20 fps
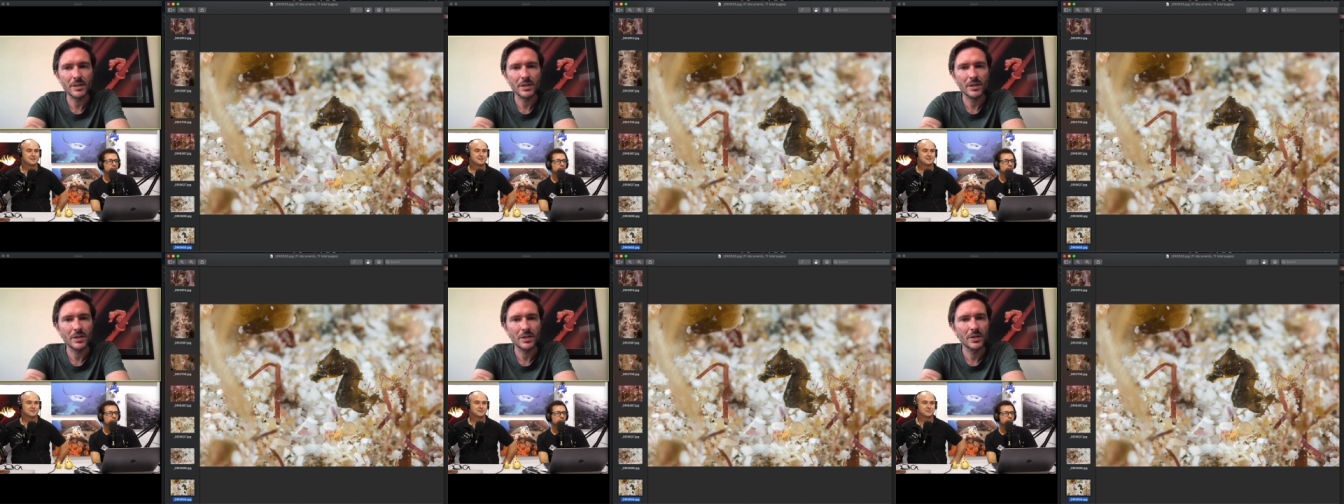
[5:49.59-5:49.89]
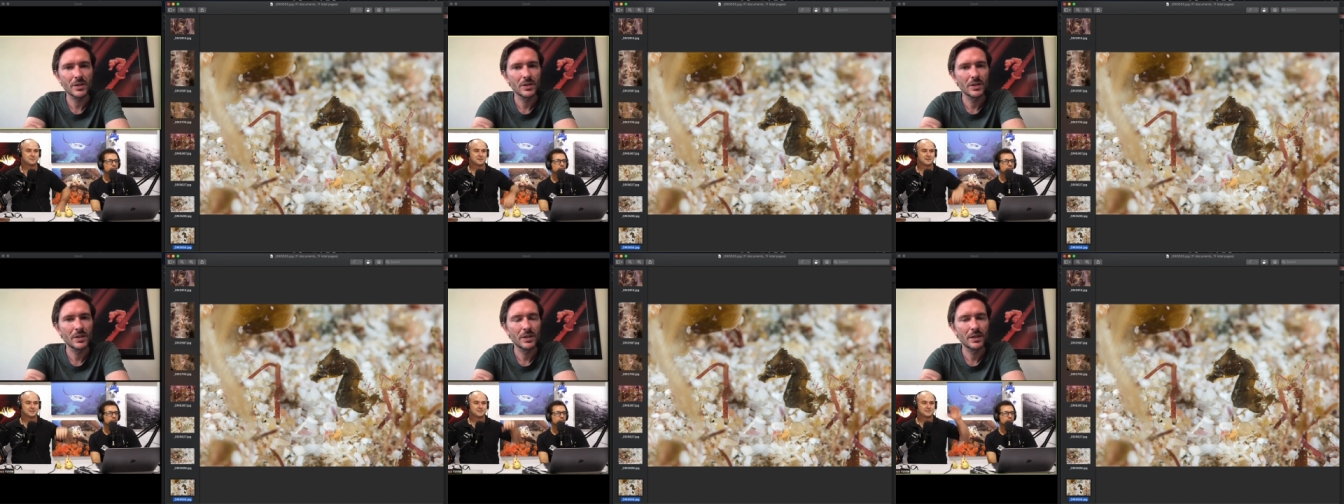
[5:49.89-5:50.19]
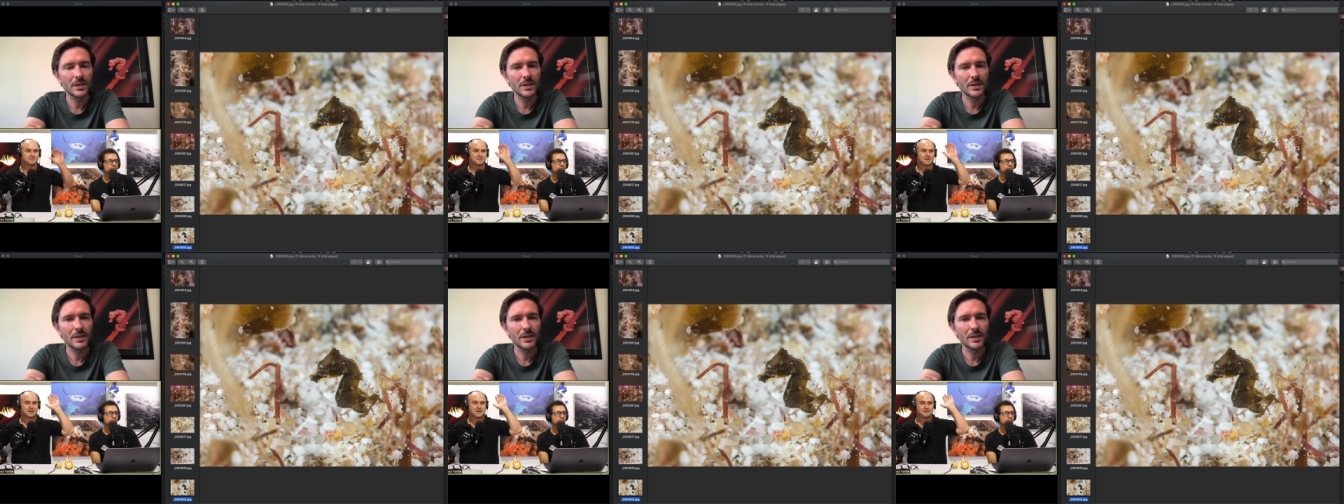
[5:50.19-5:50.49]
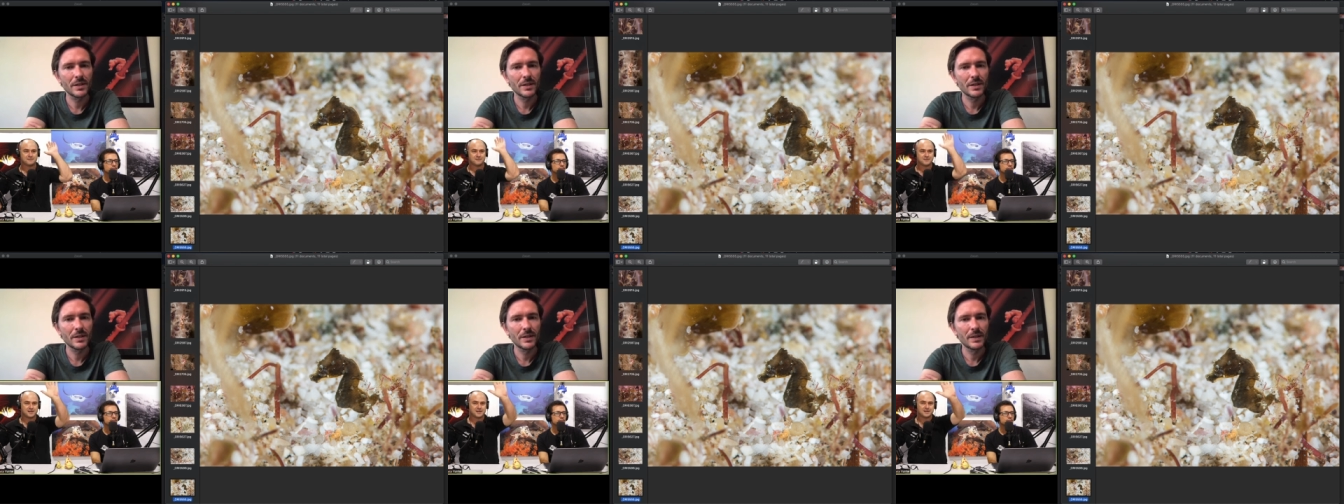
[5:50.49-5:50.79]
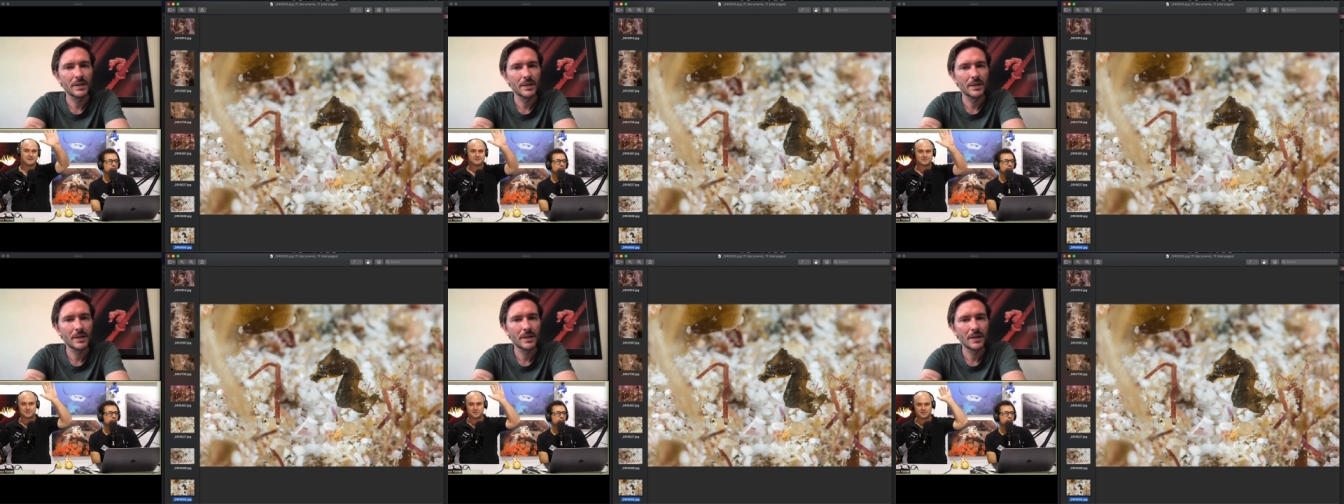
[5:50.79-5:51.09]
So there's some high fives
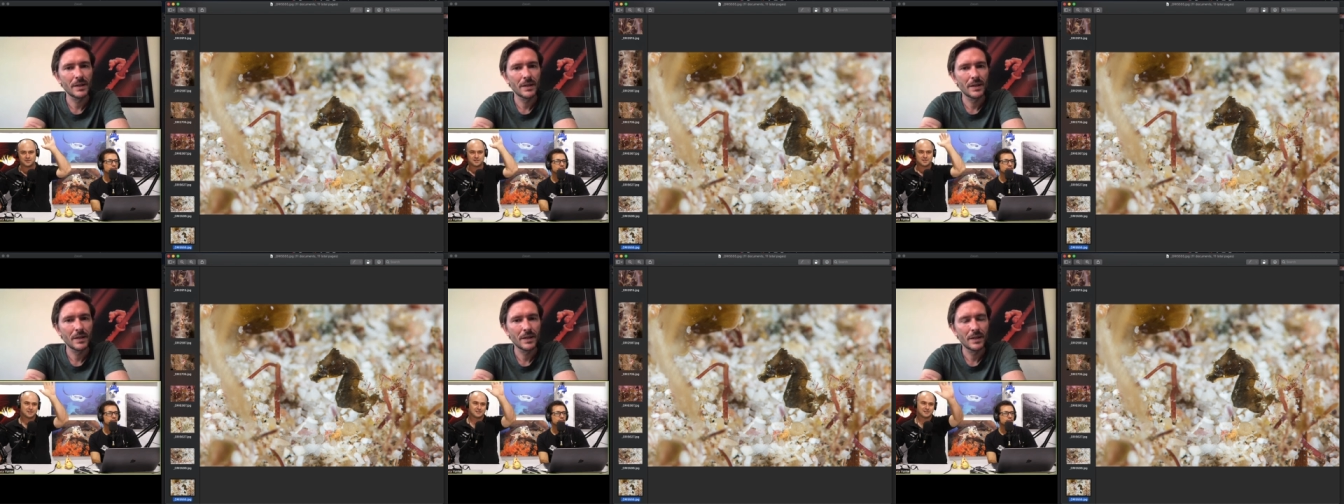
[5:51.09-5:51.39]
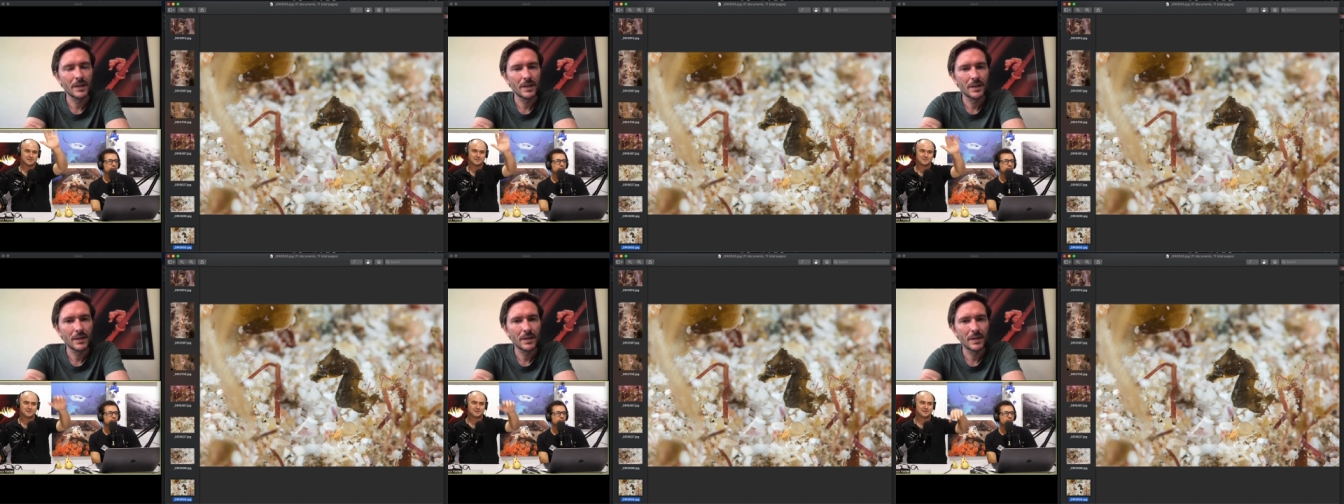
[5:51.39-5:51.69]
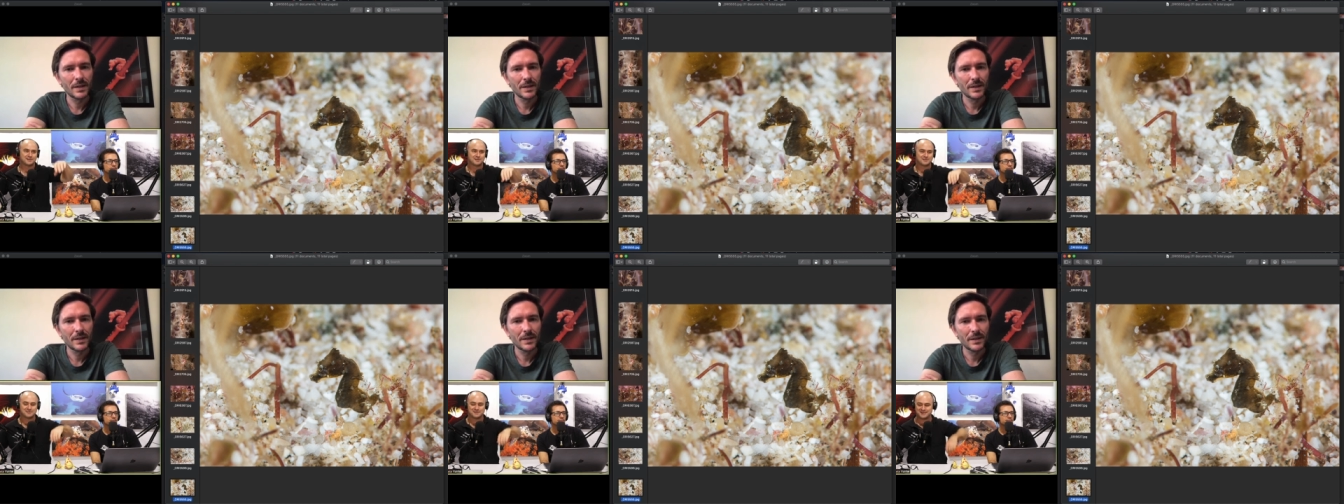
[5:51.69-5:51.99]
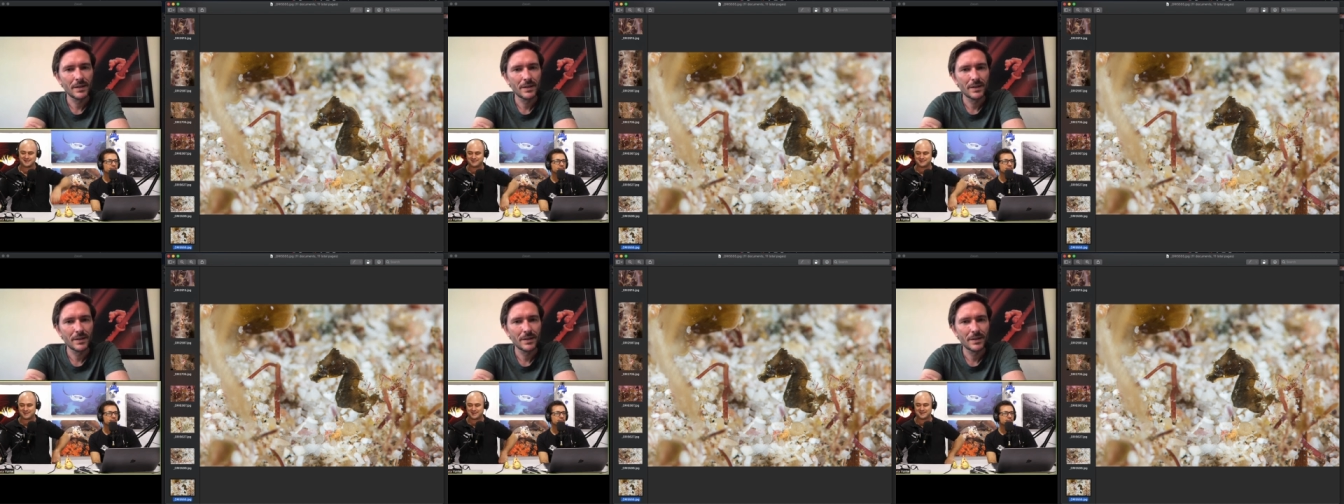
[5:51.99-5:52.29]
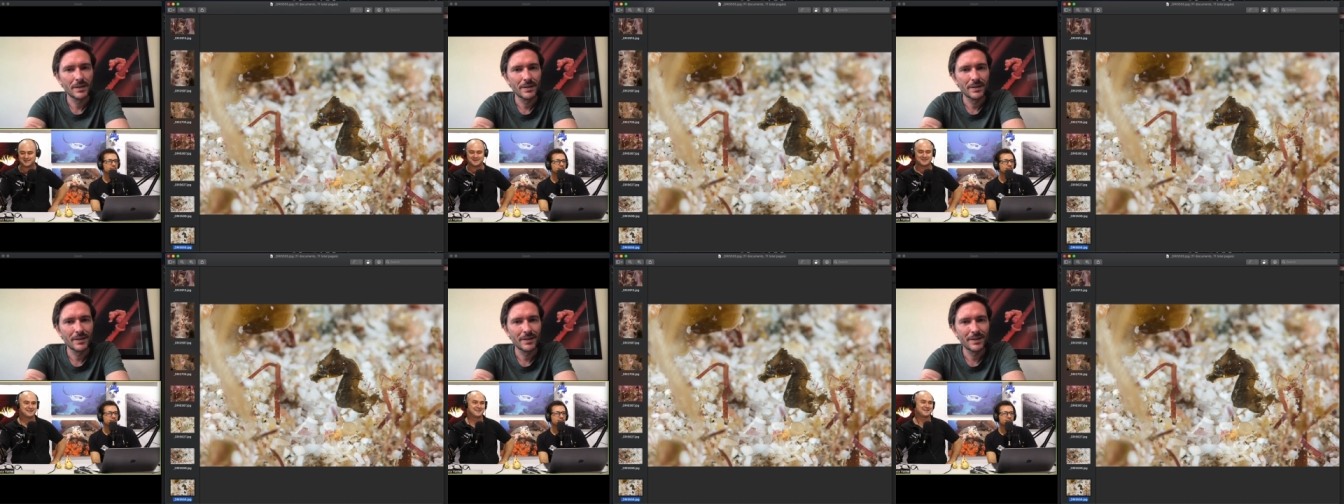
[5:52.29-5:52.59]
going on underwater when you found it.